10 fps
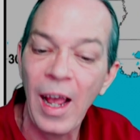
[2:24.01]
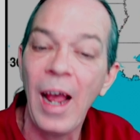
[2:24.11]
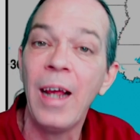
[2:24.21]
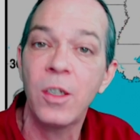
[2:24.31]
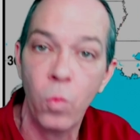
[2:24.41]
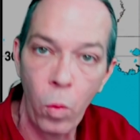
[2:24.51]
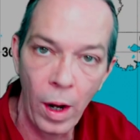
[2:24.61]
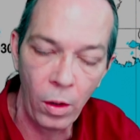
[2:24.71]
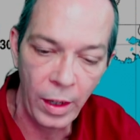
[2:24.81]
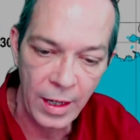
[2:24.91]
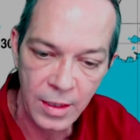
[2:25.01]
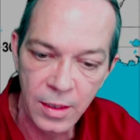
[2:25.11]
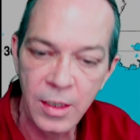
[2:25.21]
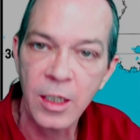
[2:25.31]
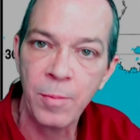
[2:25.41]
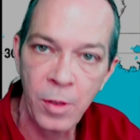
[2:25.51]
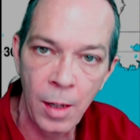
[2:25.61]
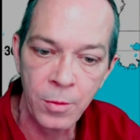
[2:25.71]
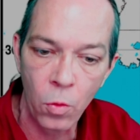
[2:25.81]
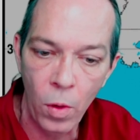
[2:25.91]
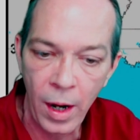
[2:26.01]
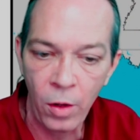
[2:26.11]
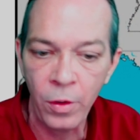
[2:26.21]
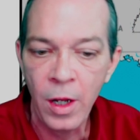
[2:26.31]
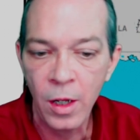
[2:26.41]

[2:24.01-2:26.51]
as well as this system comes around.